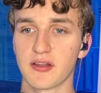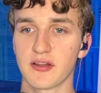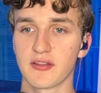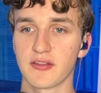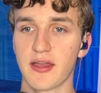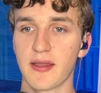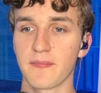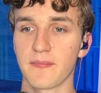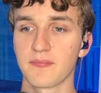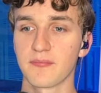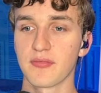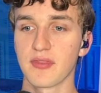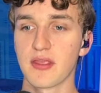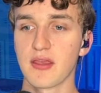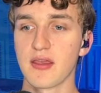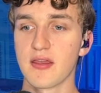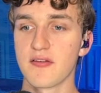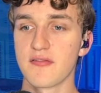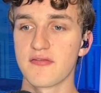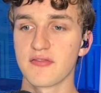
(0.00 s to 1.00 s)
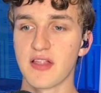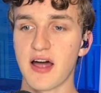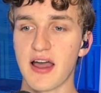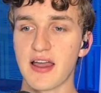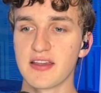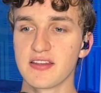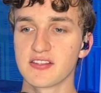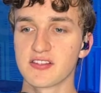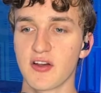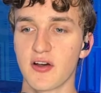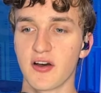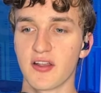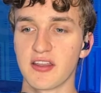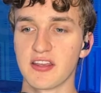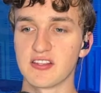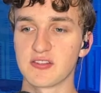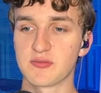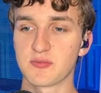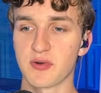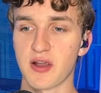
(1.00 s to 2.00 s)
click on that, flies on
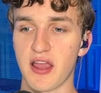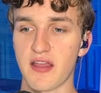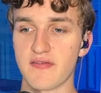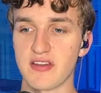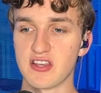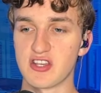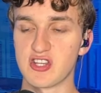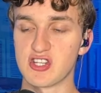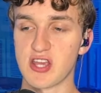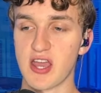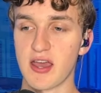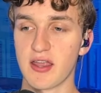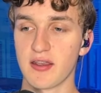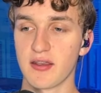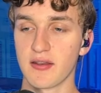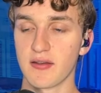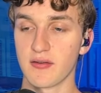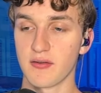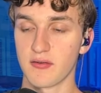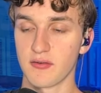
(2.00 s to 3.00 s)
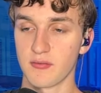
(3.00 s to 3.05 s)
his private jet.